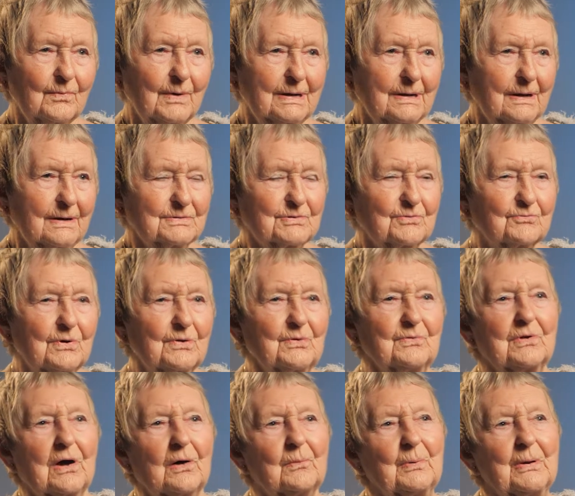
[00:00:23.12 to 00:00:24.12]
when I'd
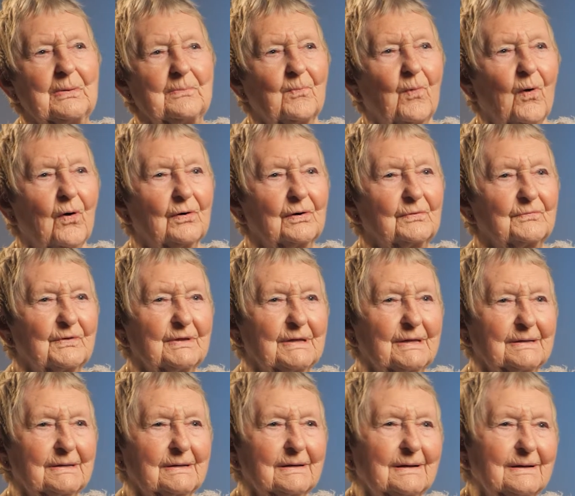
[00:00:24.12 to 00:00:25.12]
grown up in
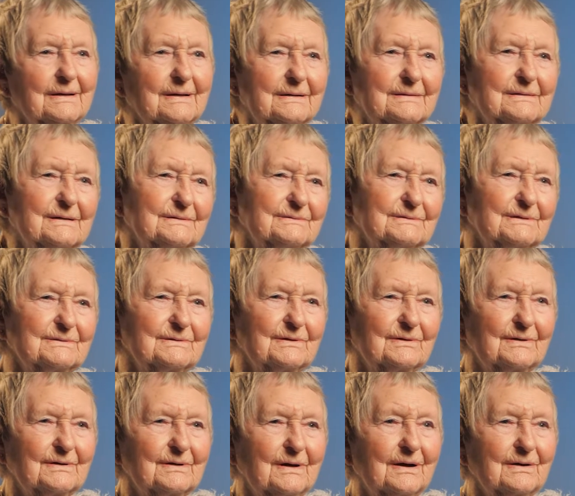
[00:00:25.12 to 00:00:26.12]
Worthing,
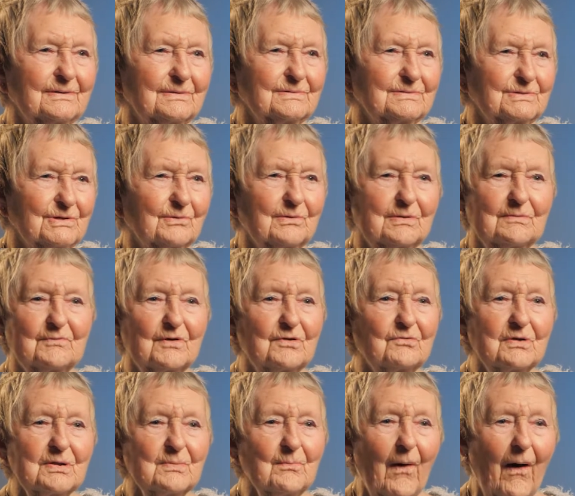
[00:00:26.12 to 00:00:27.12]
uh, I enjoyed it
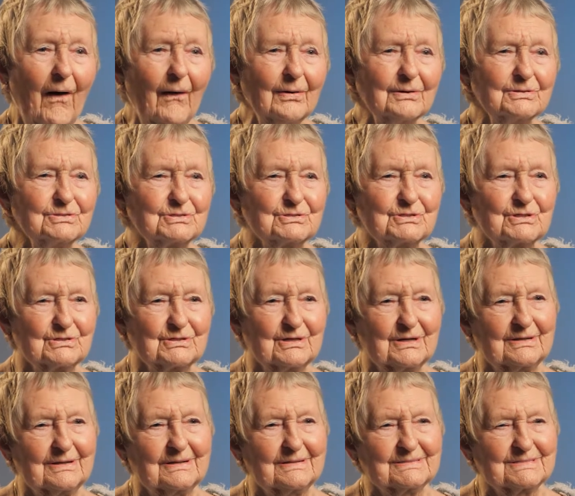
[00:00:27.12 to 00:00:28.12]
very much.
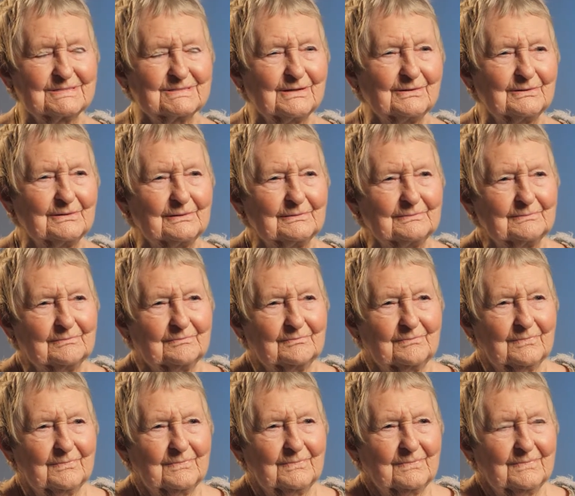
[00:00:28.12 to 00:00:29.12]
It's a
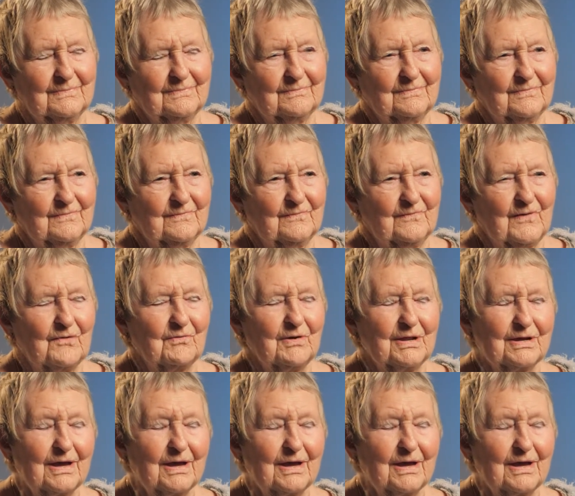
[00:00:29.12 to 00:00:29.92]
um, very